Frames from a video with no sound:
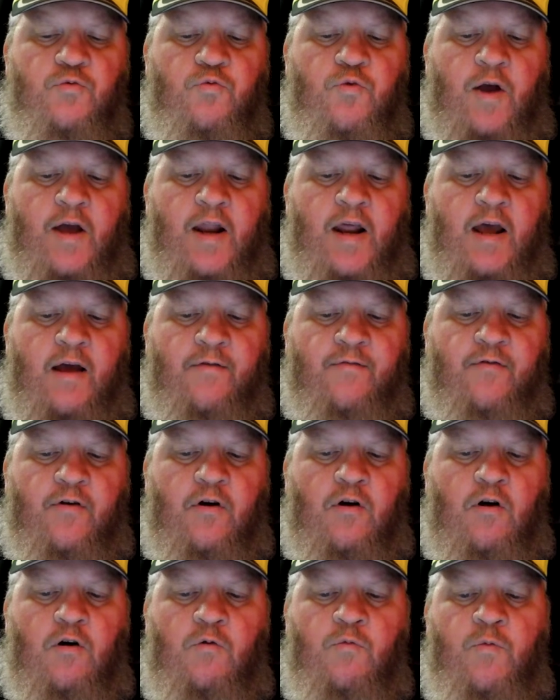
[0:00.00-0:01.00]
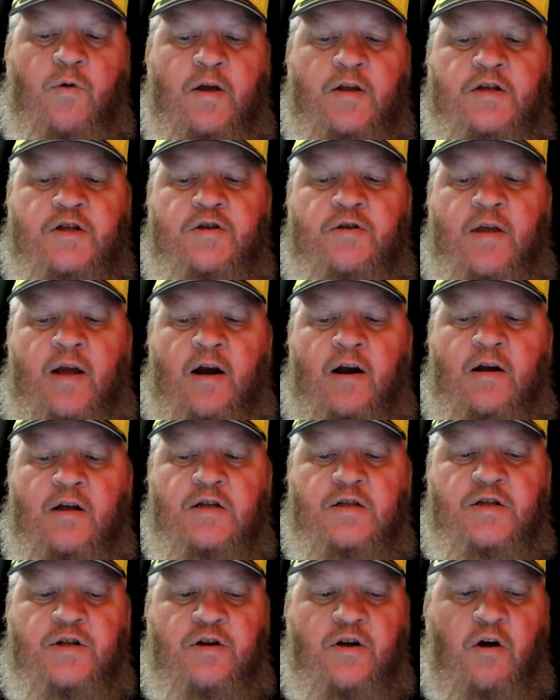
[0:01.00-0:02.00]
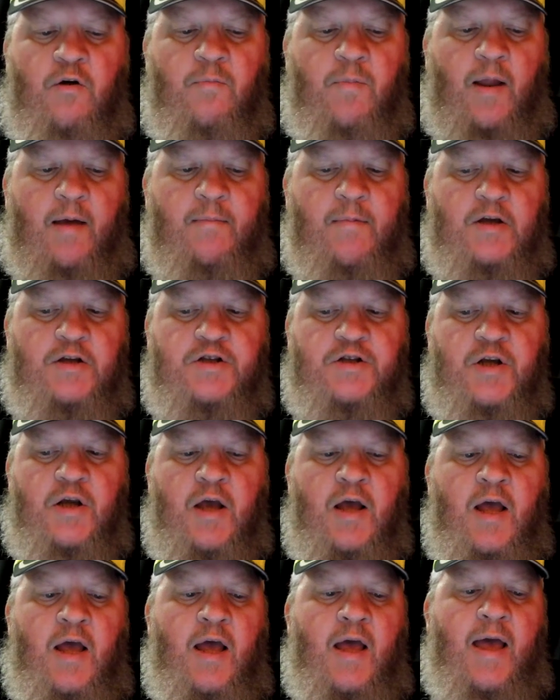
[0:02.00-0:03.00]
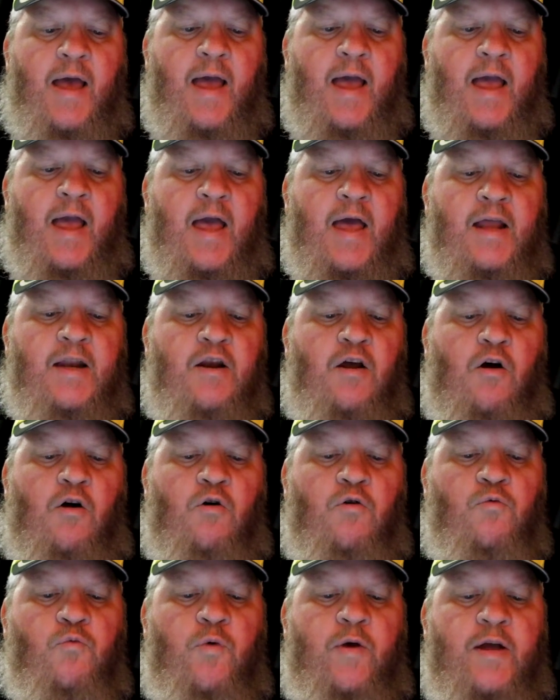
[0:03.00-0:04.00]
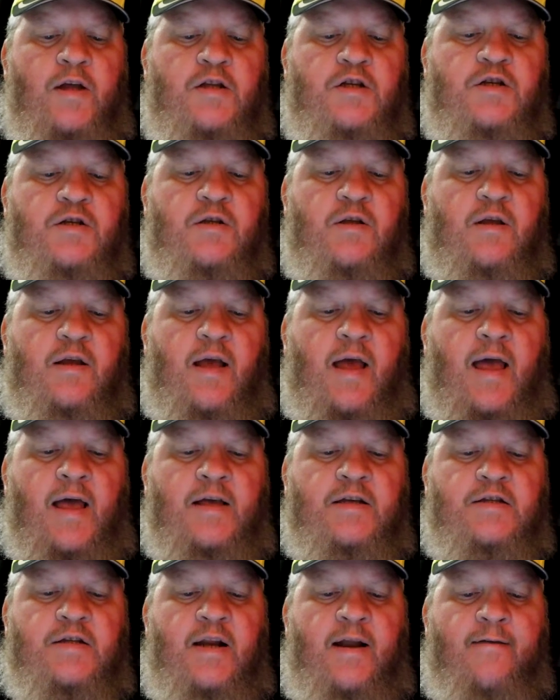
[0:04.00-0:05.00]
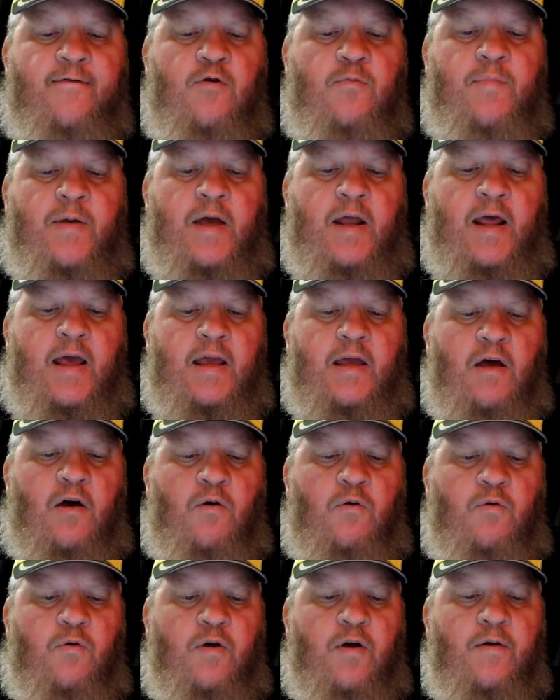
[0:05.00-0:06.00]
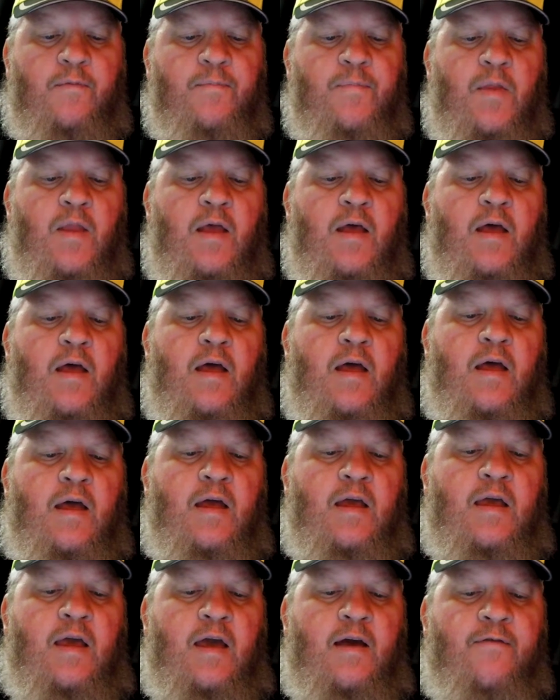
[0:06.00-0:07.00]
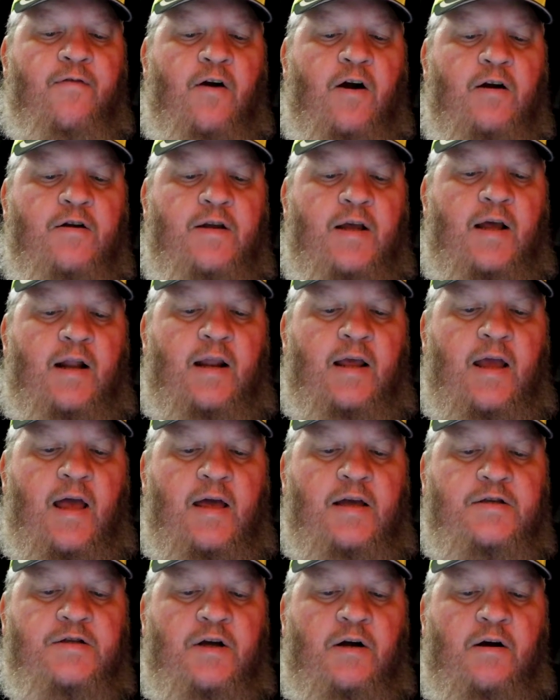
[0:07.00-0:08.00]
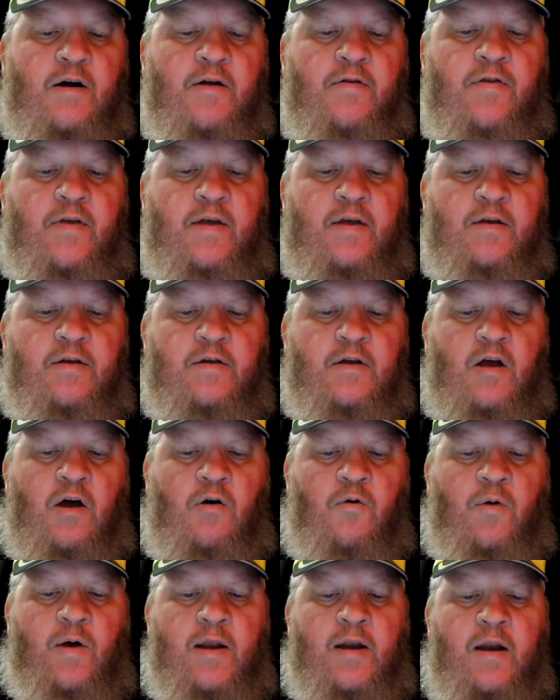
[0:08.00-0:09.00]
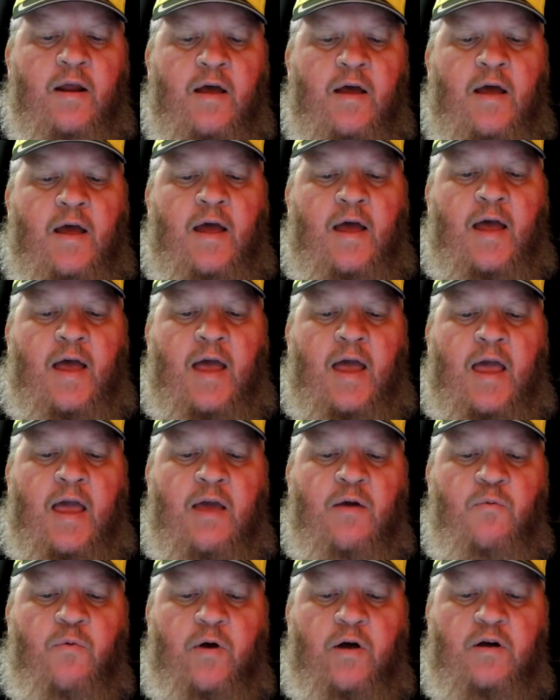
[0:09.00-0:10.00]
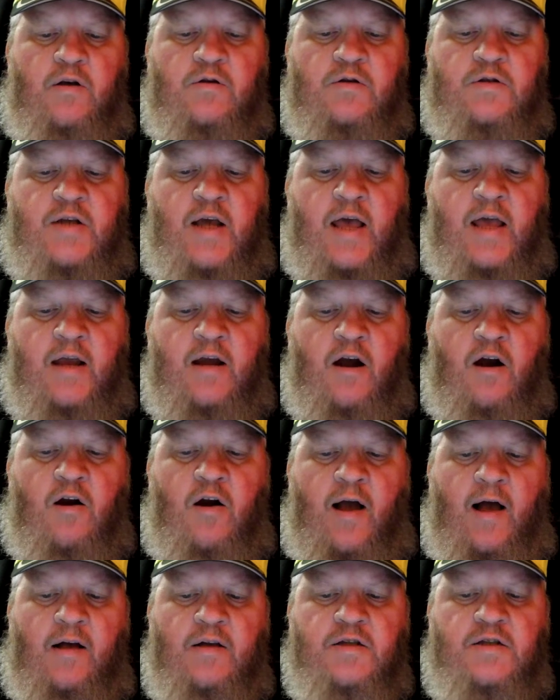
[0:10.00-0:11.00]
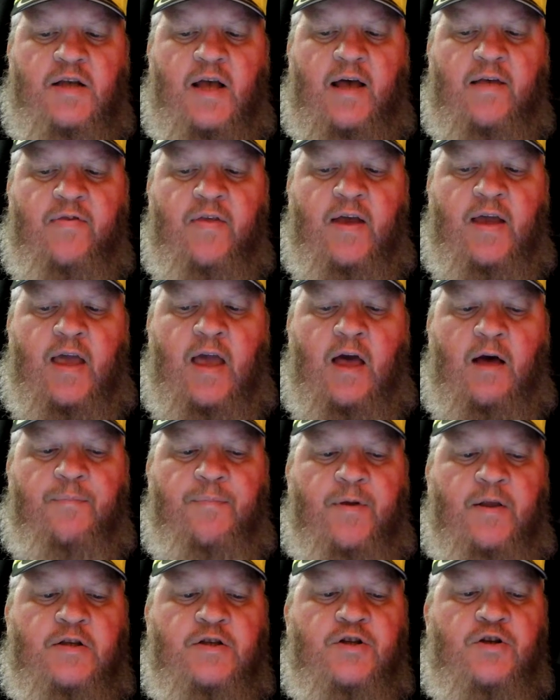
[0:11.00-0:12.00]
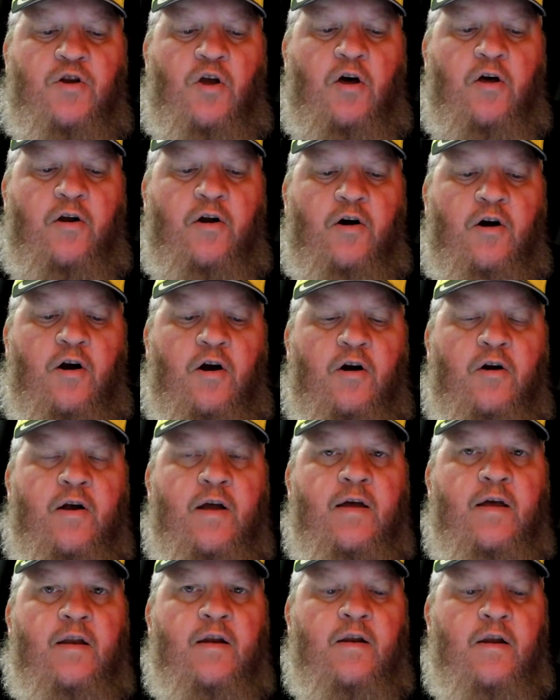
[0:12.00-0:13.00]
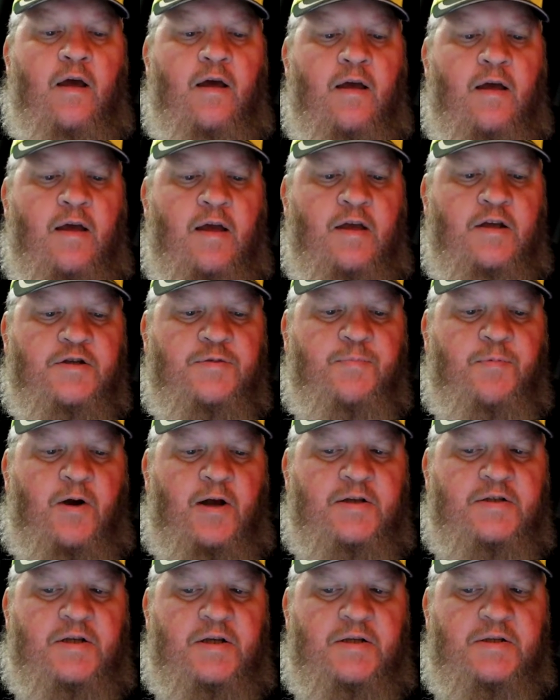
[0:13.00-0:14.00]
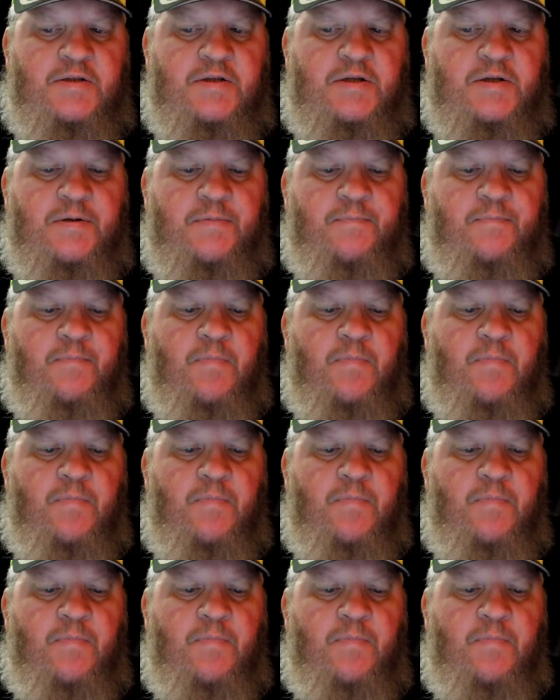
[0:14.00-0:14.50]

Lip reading: red heifer on which there is no blemish, and on which has never been a yoke. Give her to Eleazar the Cohen. He will take her outside the camp and slaughter her in his presence.